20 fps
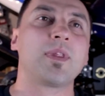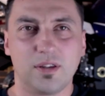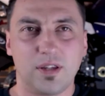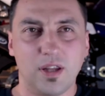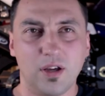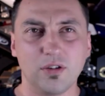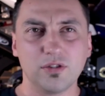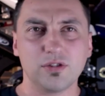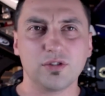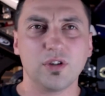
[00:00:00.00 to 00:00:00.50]

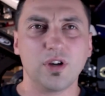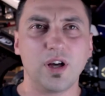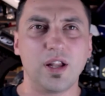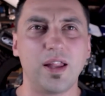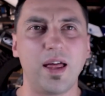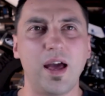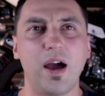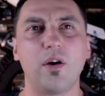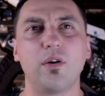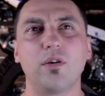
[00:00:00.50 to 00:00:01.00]
They also
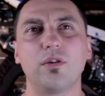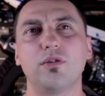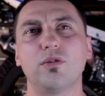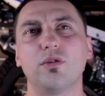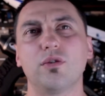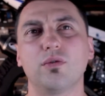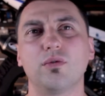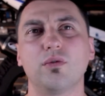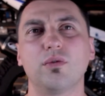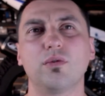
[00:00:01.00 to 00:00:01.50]
allow
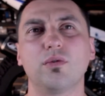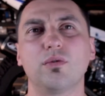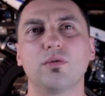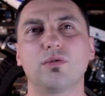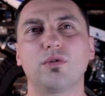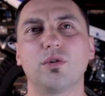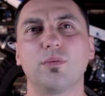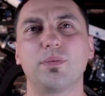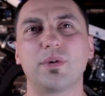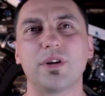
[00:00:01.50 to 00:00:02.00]
you
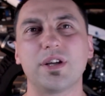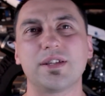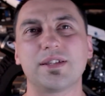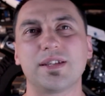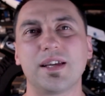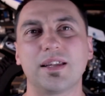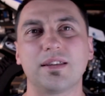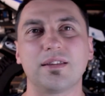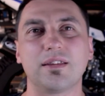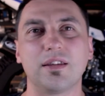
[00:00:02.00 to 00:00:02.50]
to
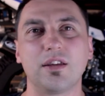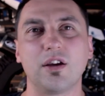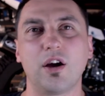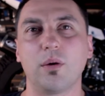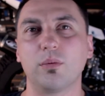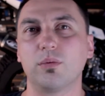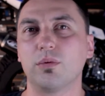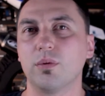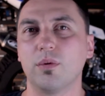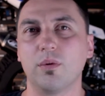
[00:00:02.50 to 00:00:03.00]
preset the
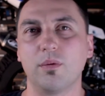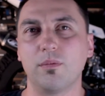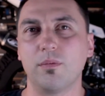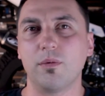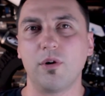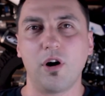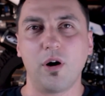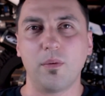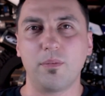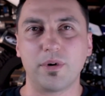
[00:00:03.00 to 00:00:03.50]
optimum
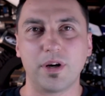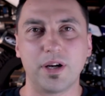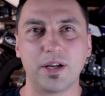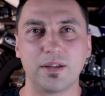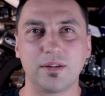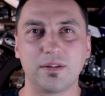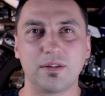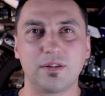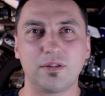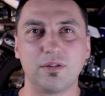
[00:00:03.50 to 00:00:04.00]

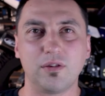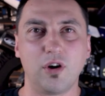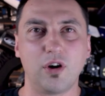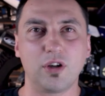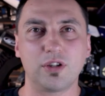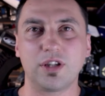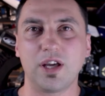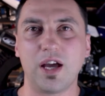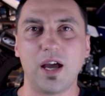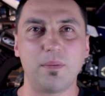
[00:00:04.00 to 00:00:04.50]
operating
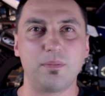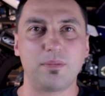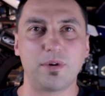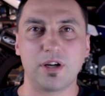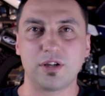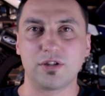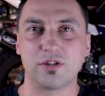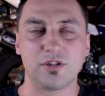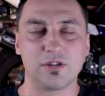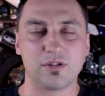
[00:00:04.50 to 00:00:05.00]
hot tire
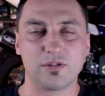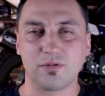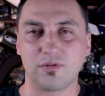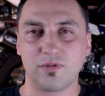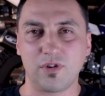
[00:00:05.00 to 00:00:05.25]
pressures,